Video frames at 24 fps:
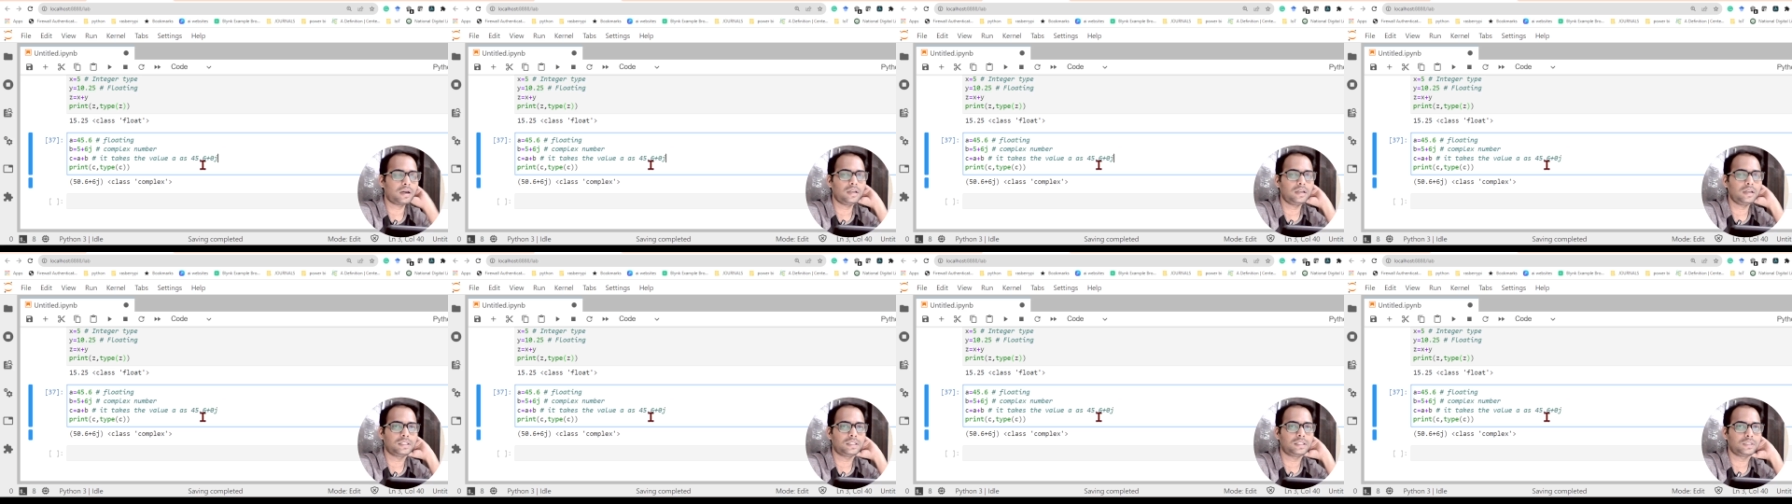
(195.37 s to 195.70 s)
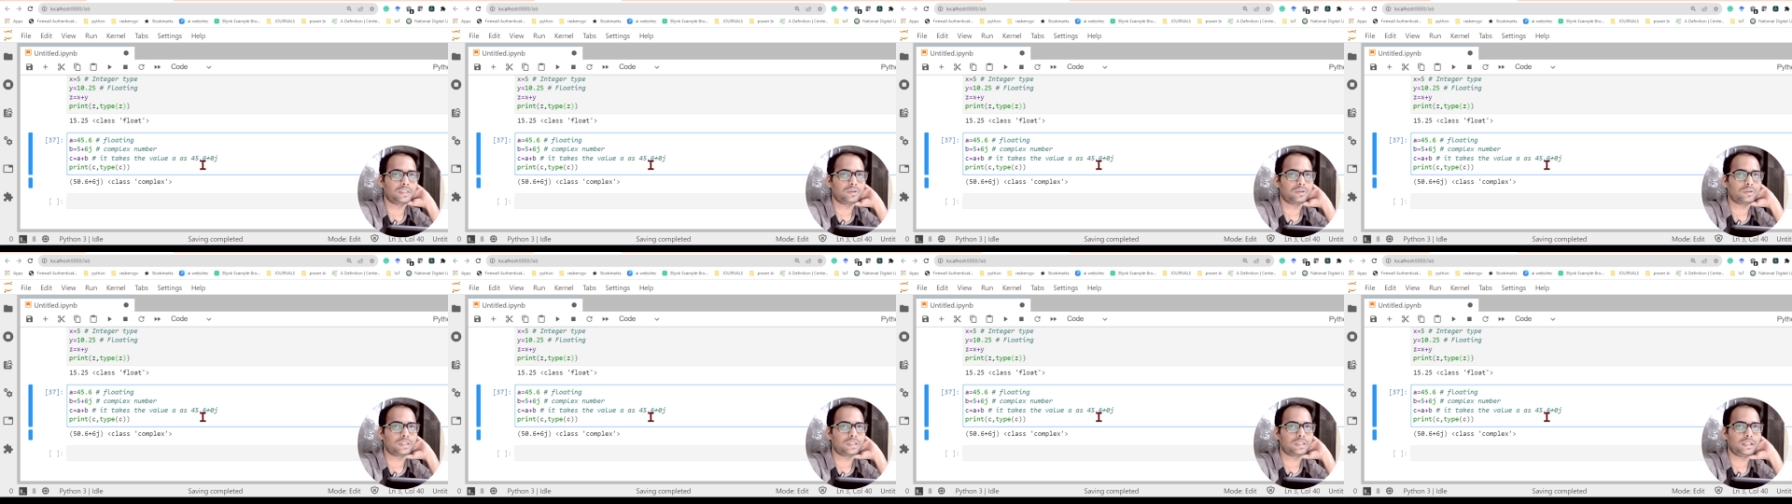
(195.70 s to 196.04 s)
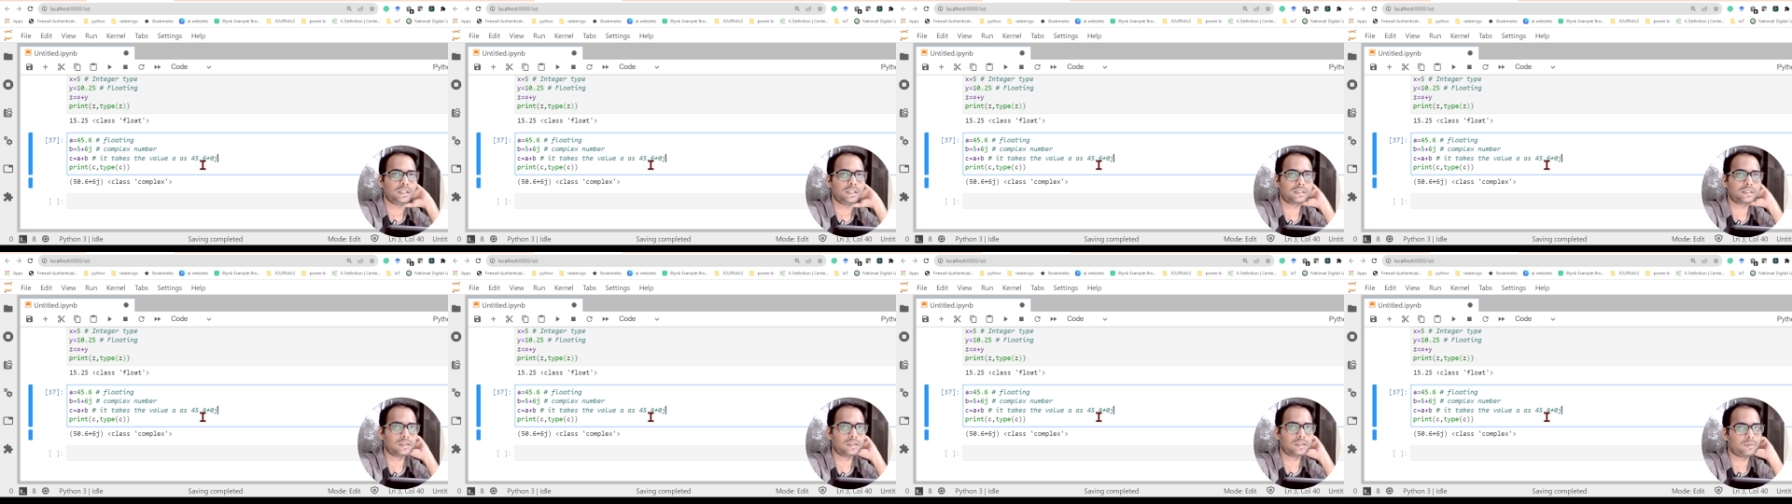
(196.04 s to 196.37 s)
and
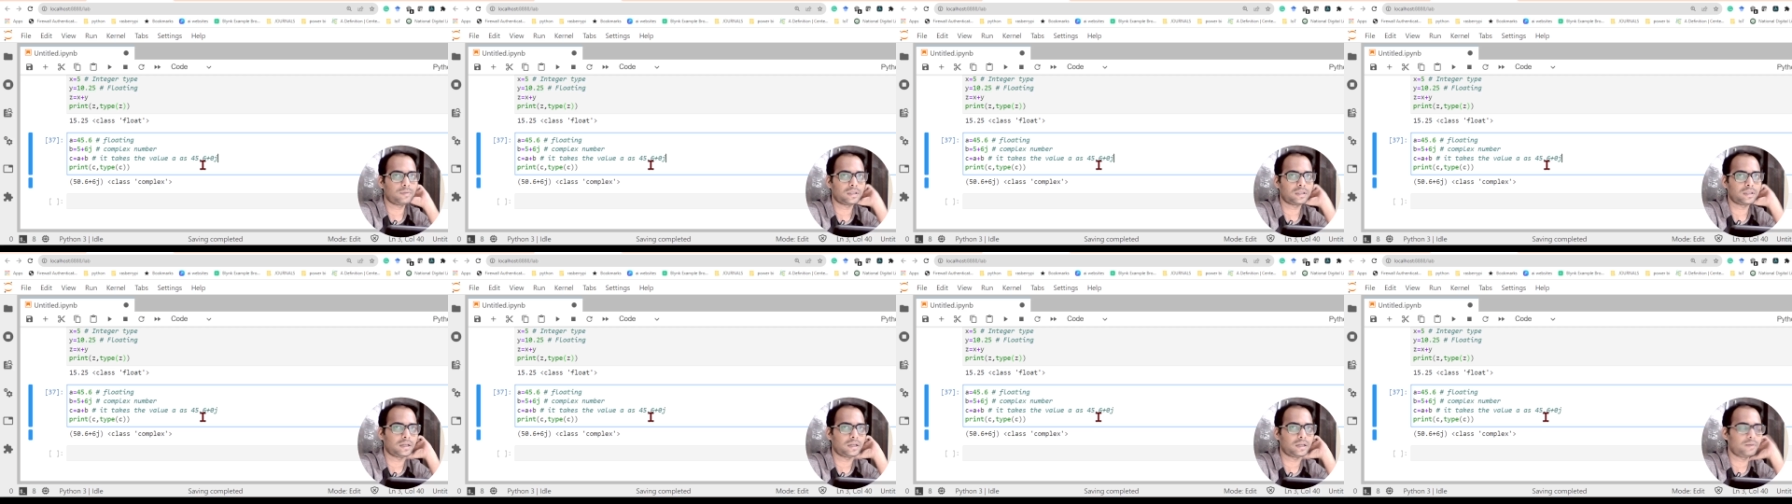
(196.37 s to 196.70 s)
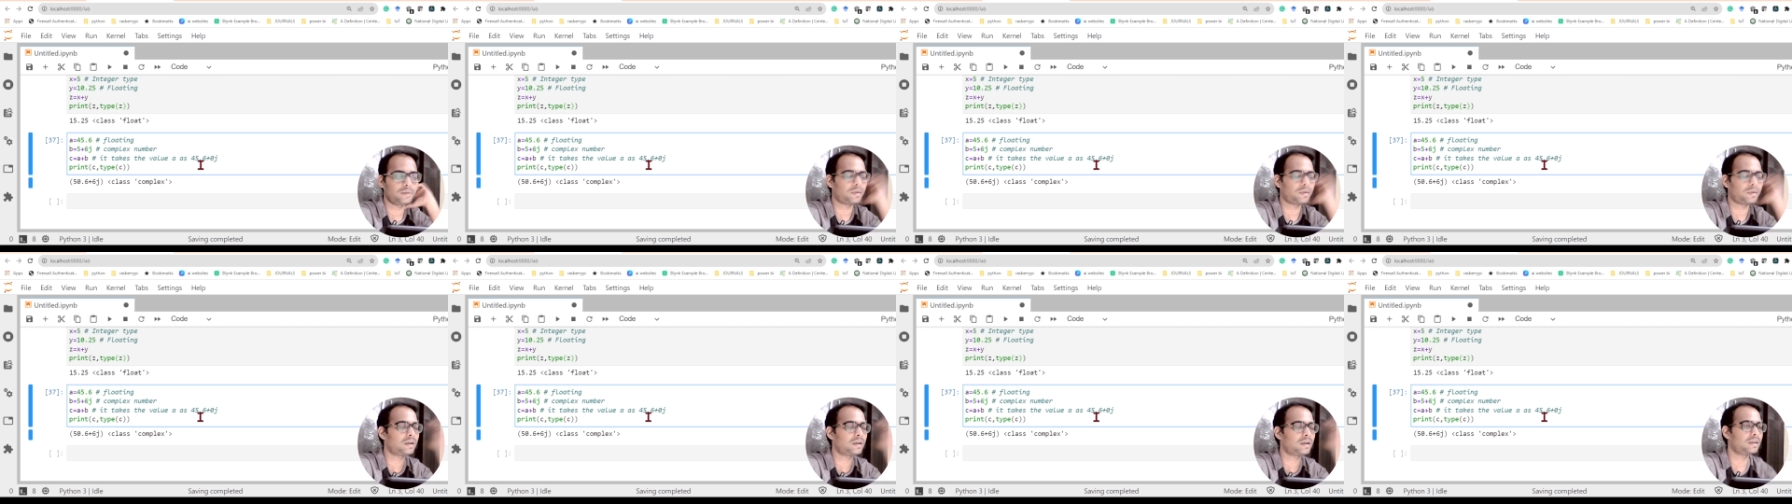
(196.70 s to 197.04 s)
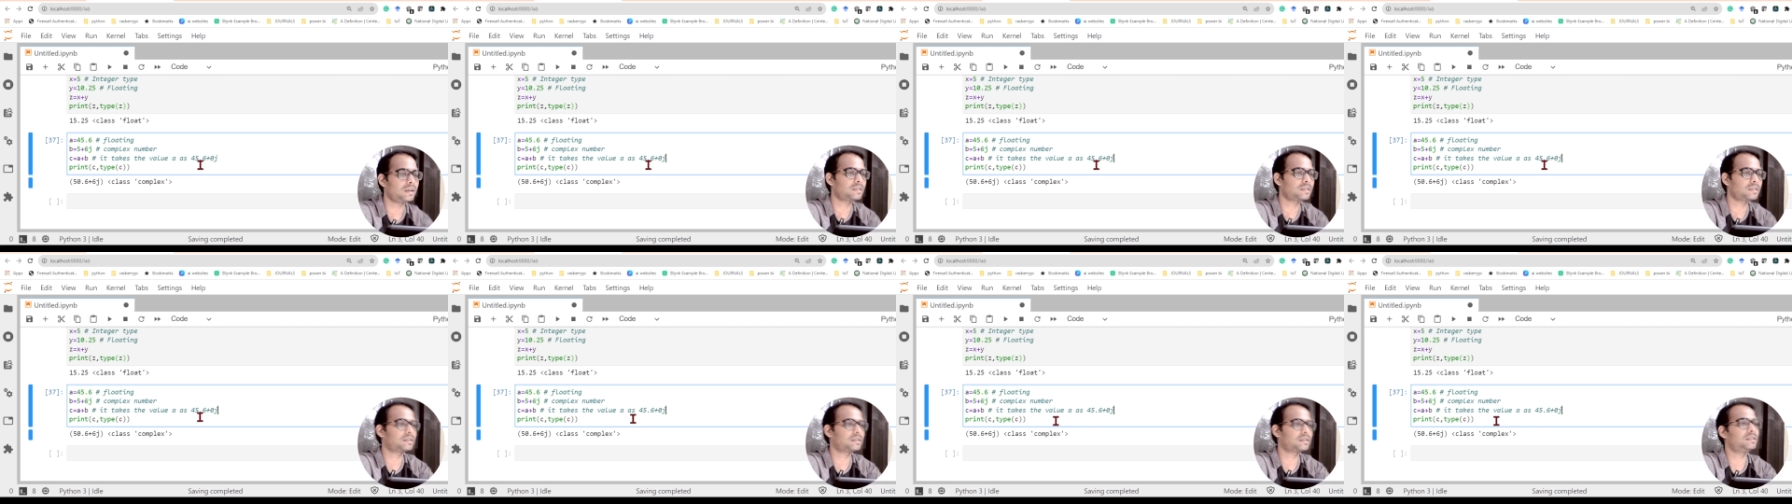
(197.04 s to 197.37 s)
0j is the imaginary part
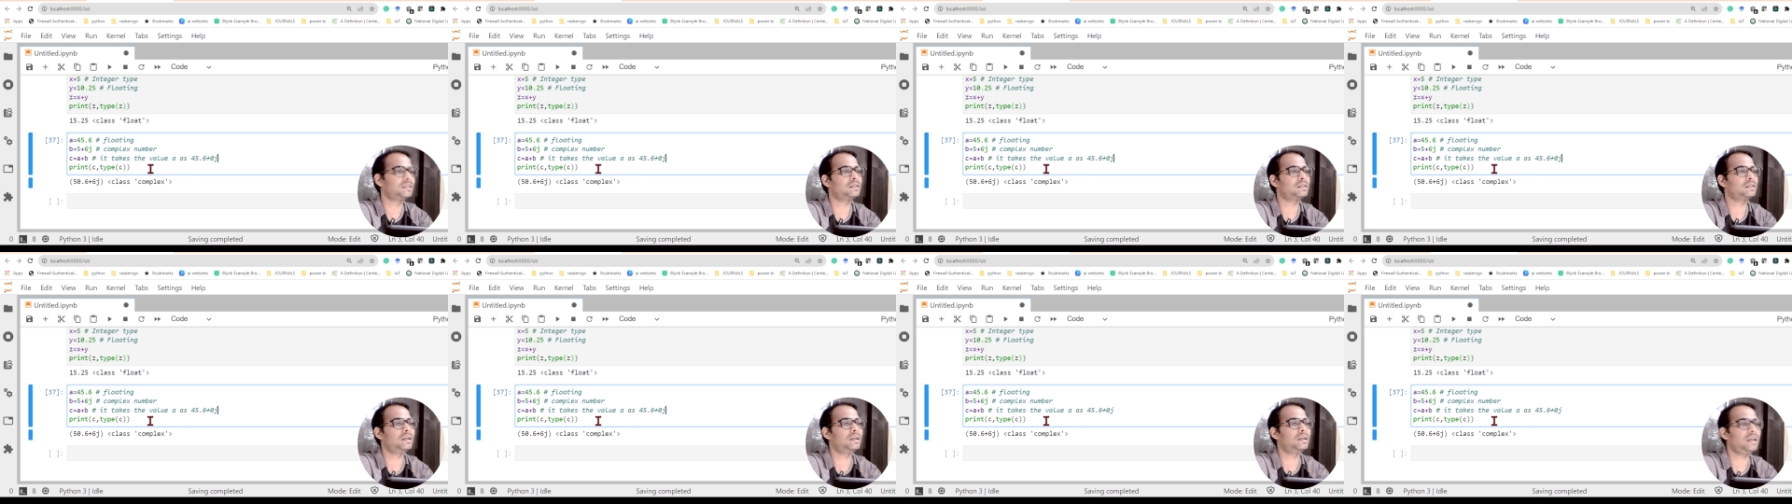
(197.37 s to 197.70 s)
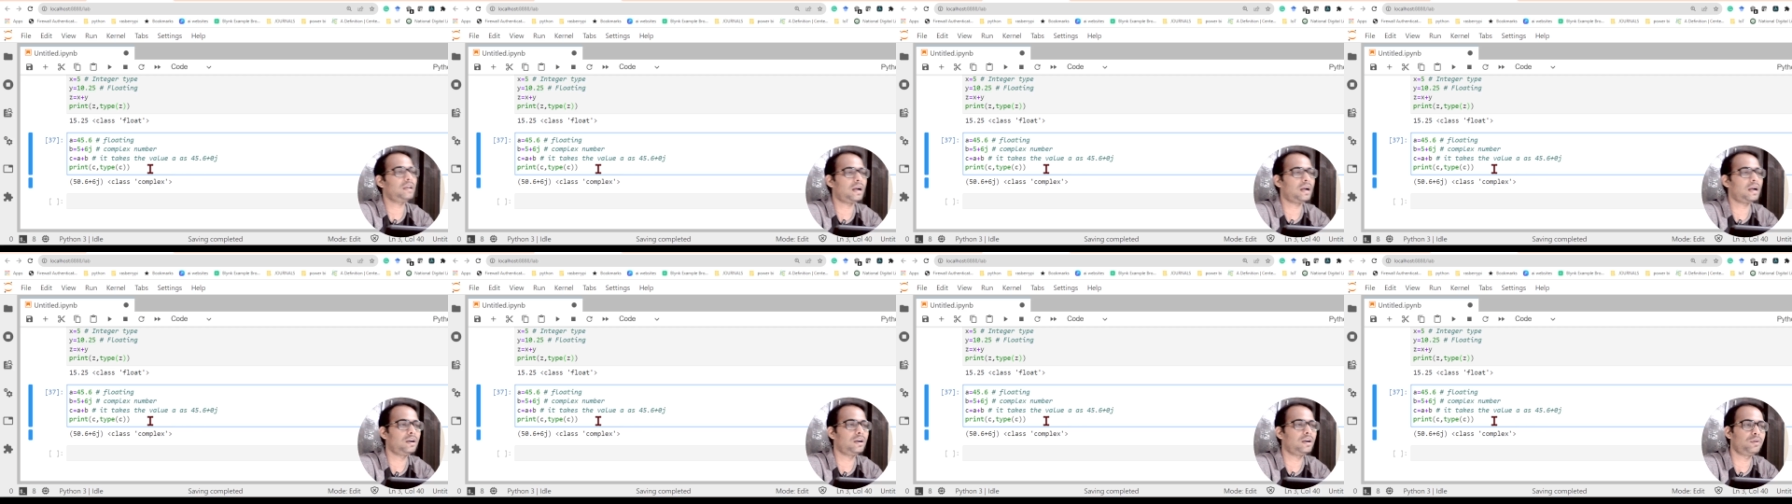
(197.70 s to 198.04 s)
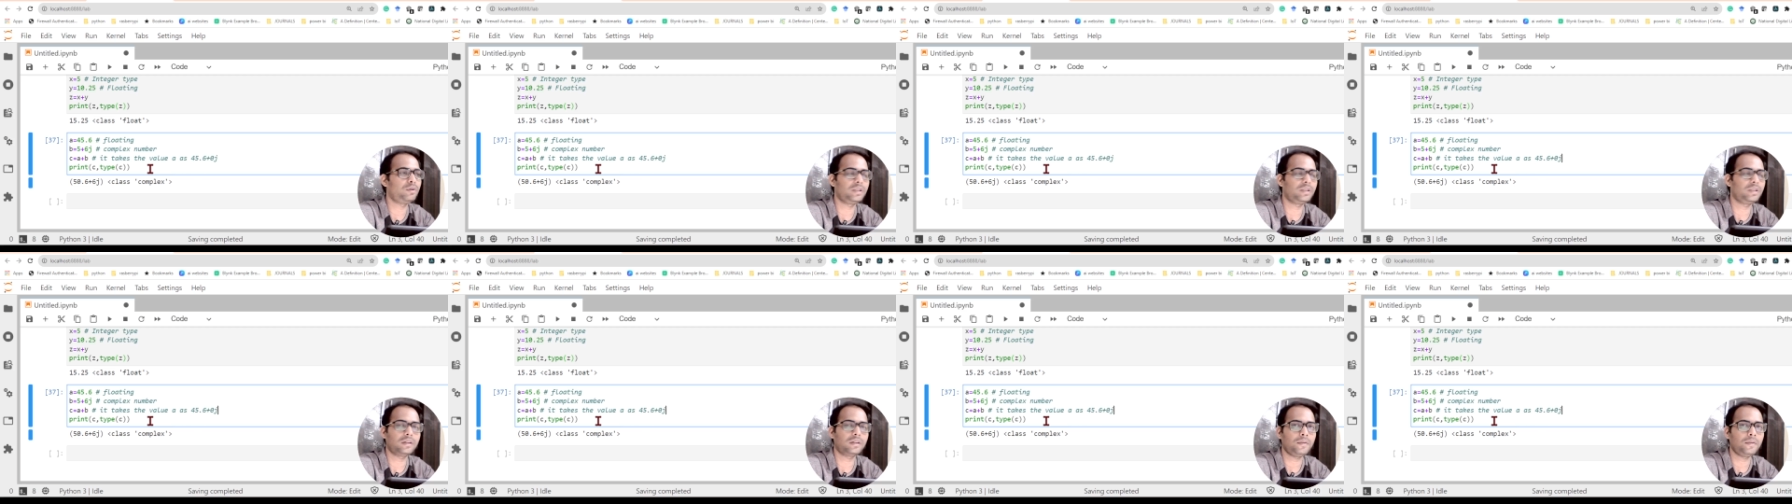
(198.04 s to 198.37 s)
it is considering and
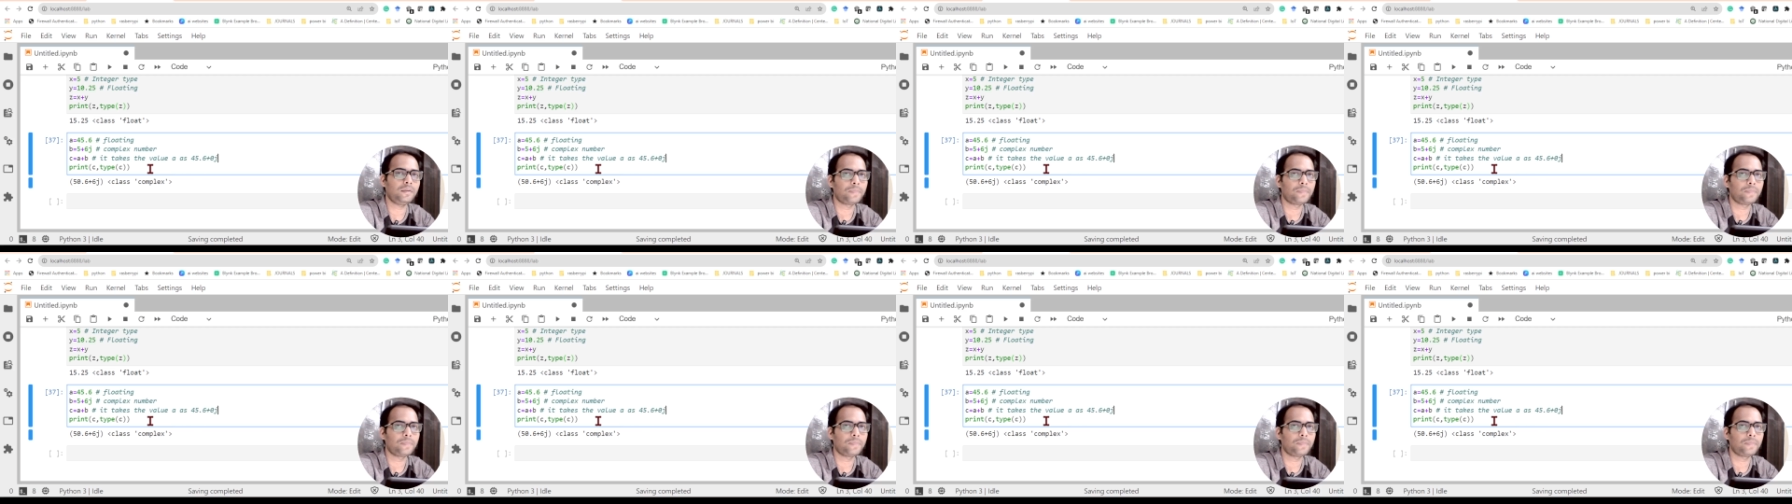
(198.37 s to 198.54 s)
doing the